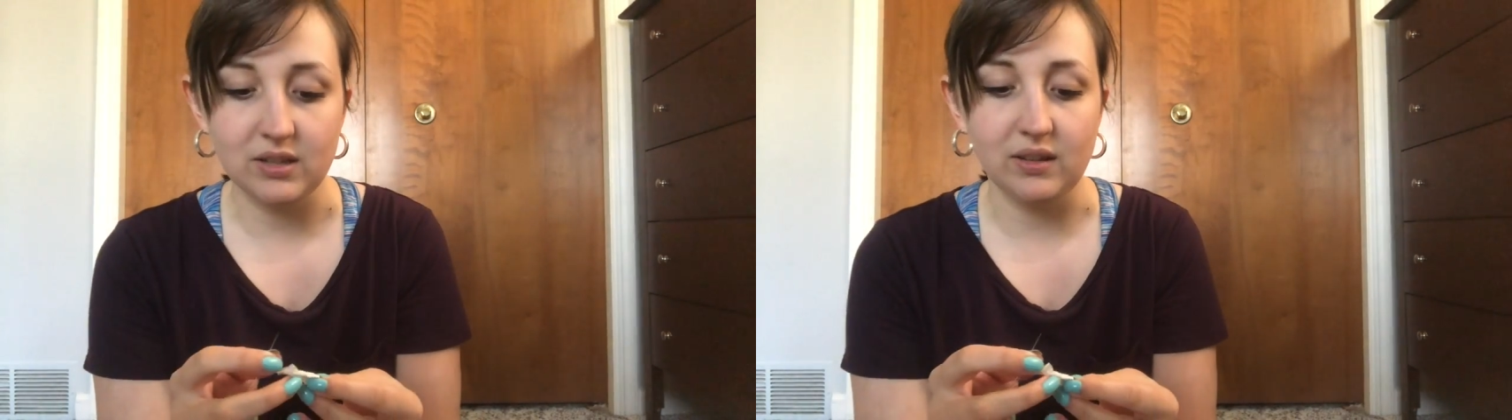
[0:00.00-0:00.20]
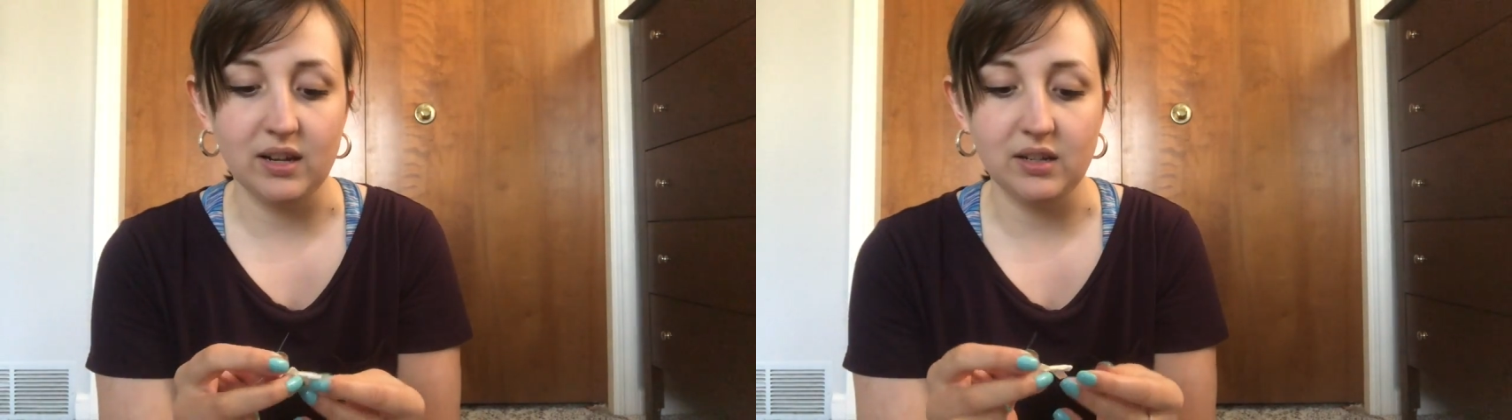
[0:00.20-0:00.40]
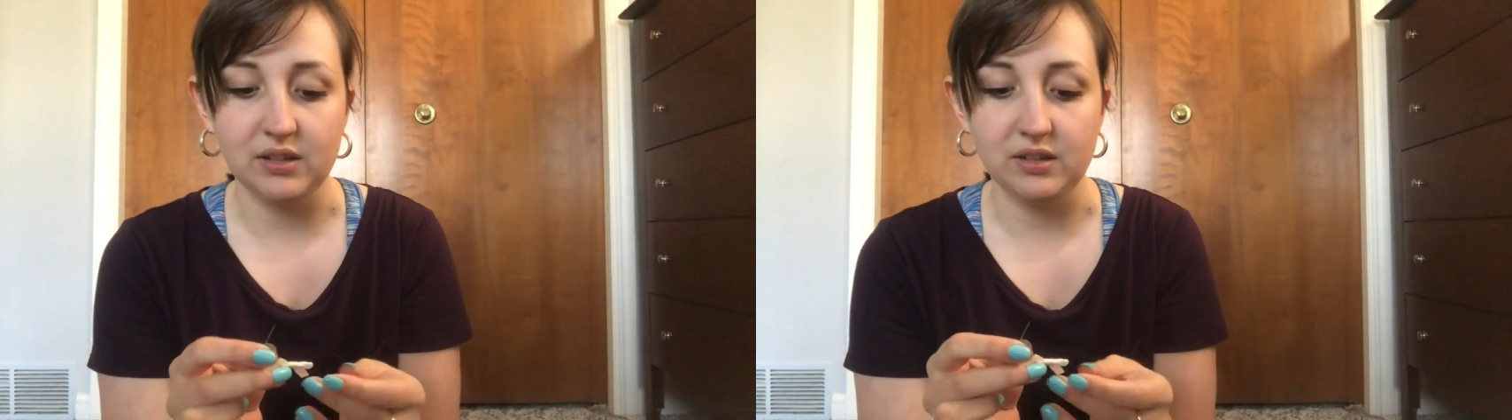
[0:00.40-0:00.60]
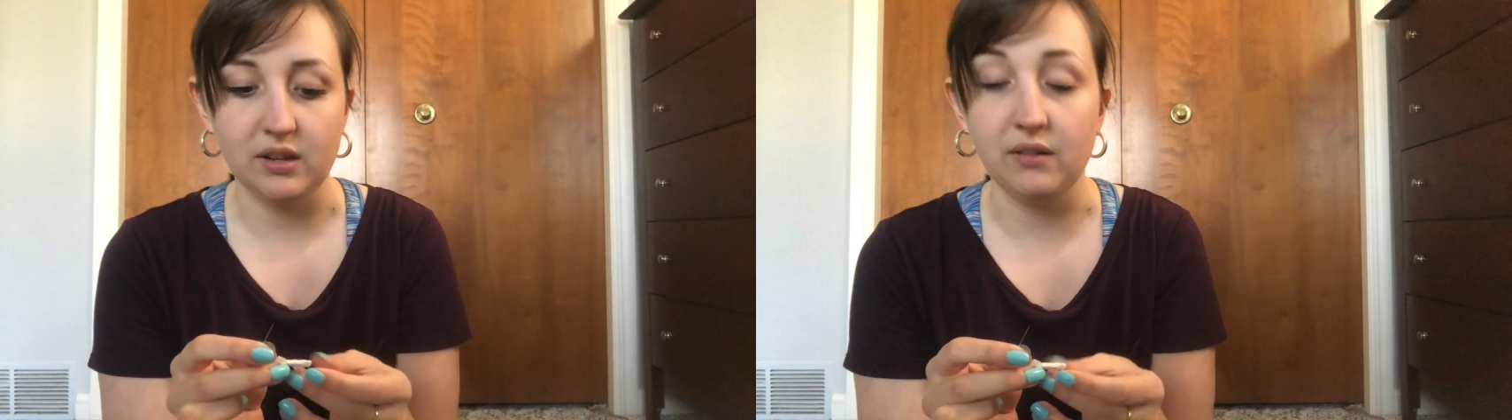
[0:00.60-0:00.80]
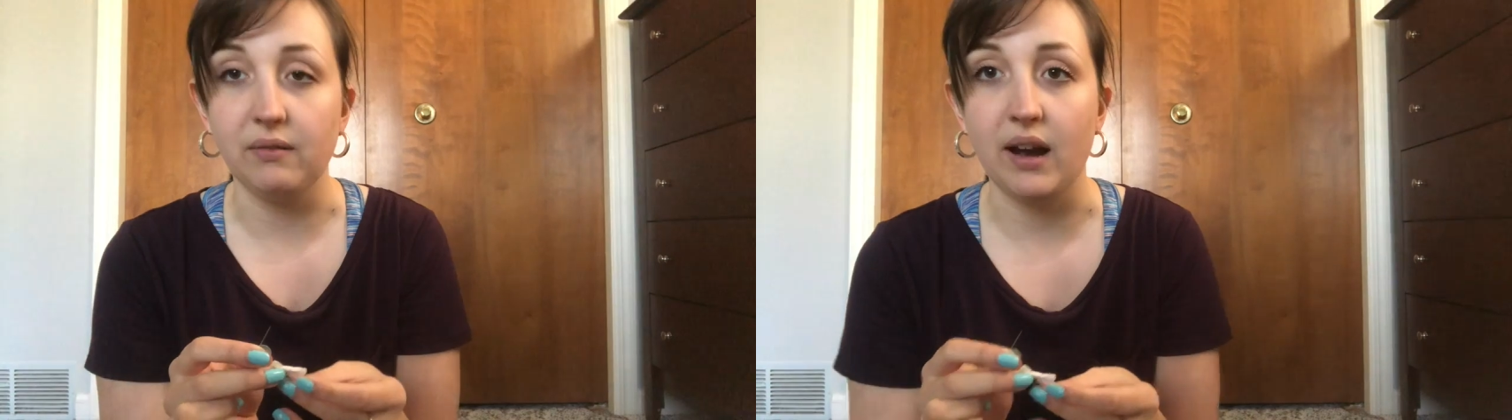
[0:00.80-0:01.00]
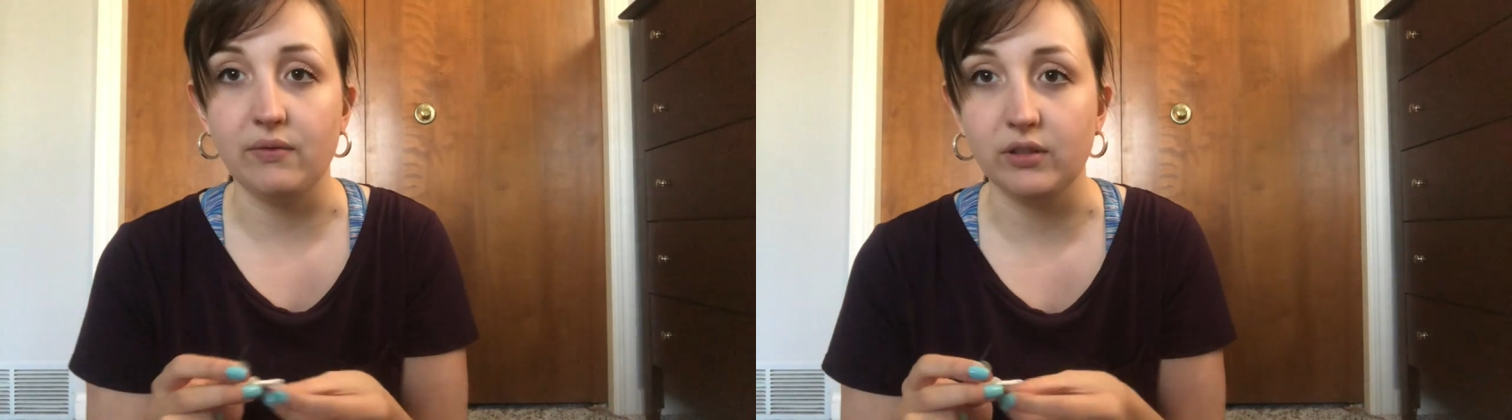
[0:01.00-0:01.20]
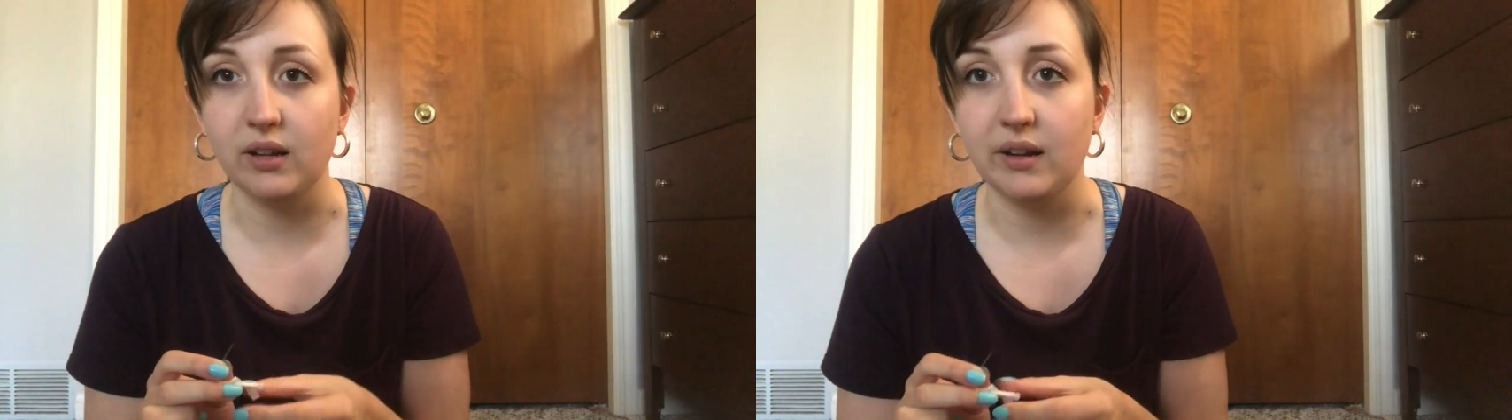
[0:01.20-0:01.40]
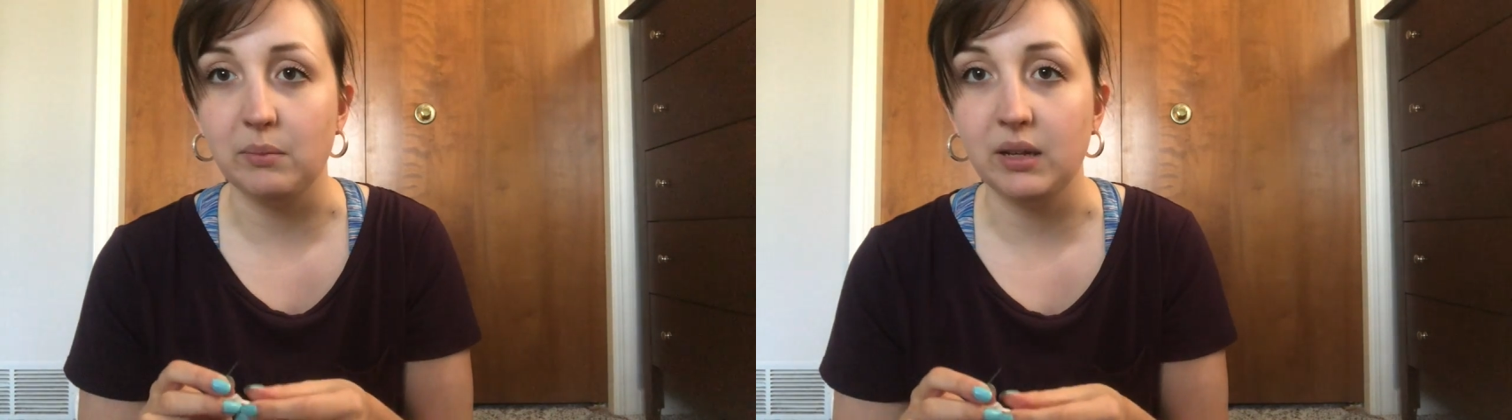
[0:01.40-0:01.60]
that it doesn't unravel
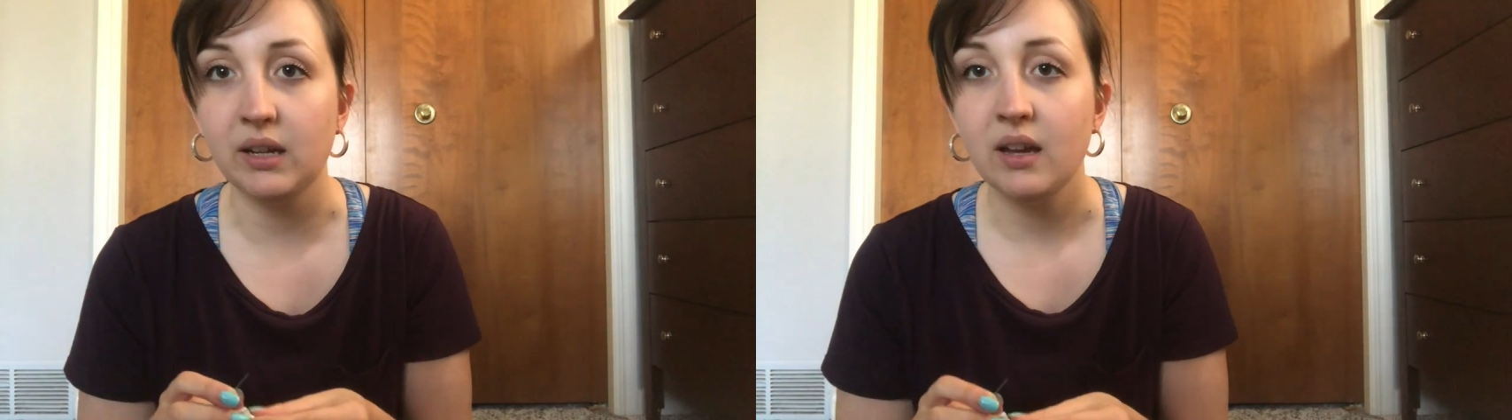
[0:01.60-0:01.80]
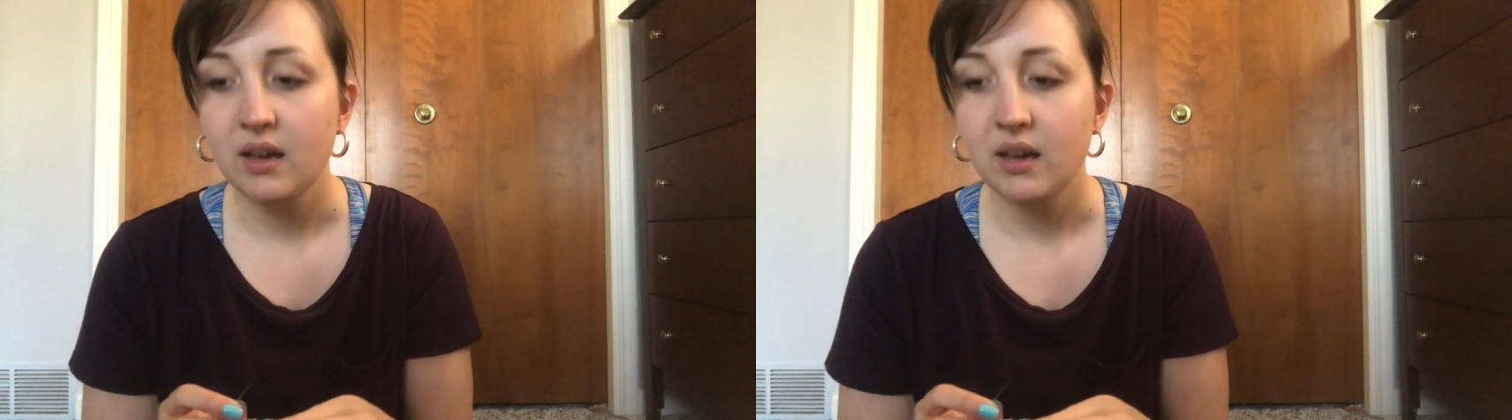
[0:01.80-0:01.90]
on me.